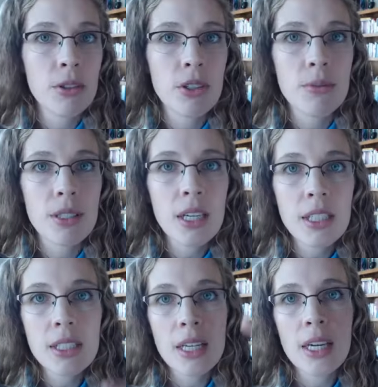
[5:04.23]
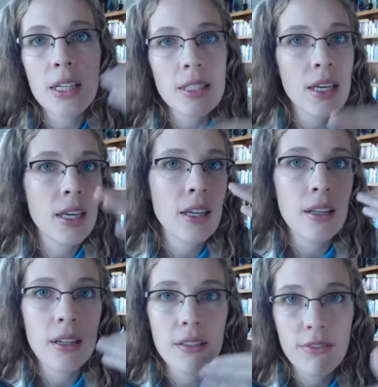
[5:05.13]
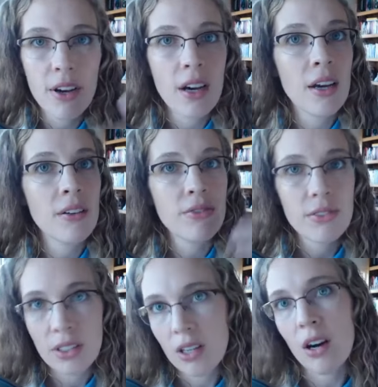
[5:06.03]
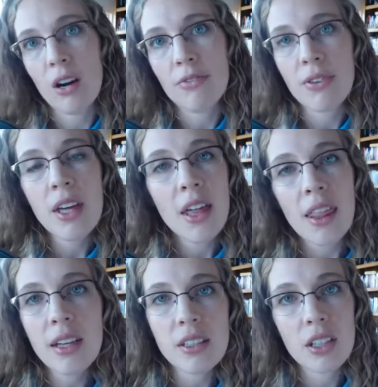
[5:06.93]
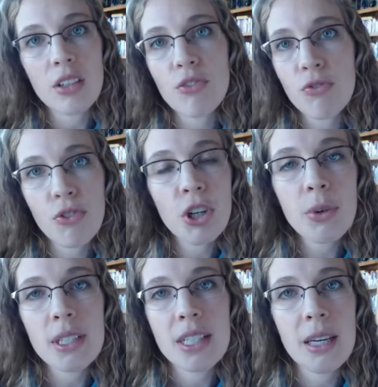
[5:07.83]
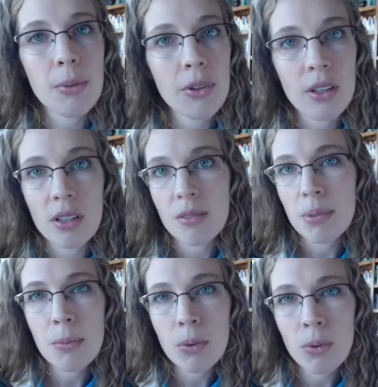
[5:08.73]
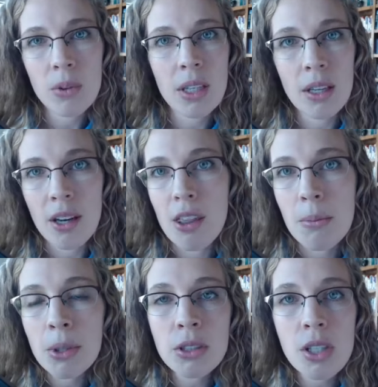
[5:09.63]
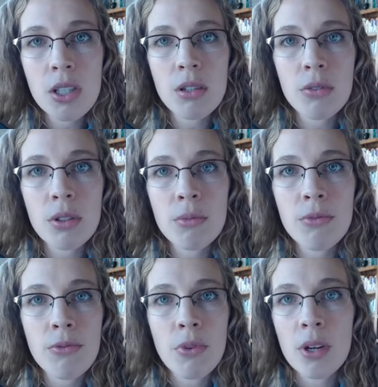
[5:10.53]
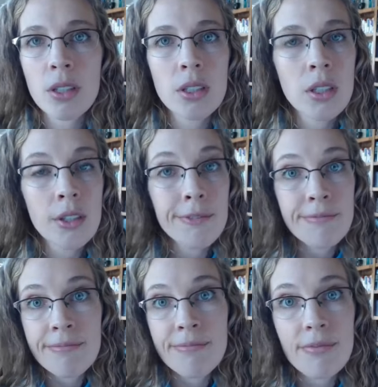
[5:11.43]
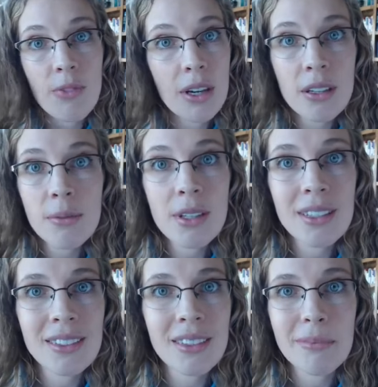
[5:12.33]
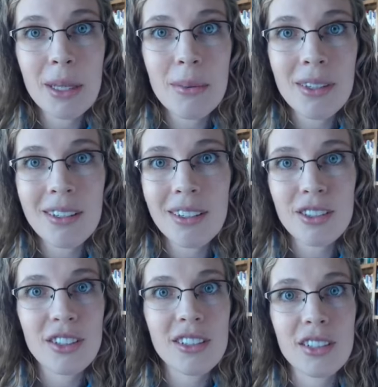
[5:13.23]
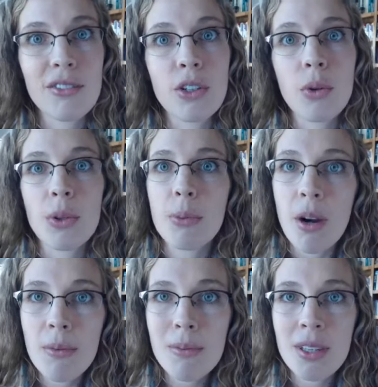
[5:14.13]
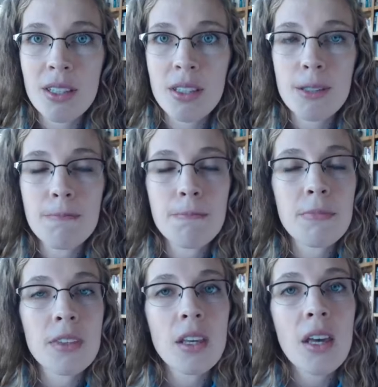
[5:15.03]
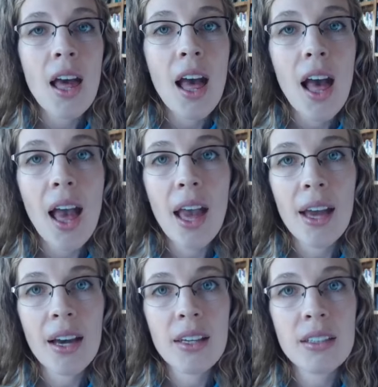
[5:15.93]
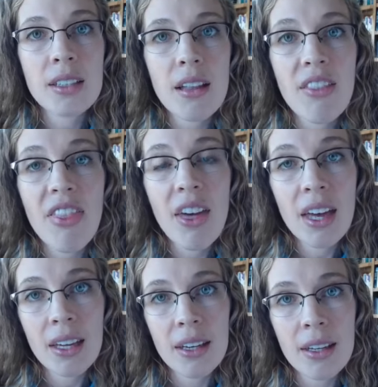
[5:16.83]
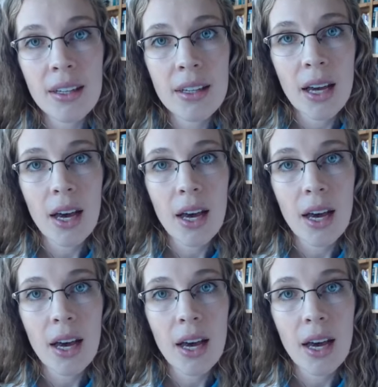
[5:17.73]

milligrams the next day, 10, 5, and off. That's a frequent taper that people will get in the emergency room for random things that maybe the doctor doesn't even know what the problem is. And then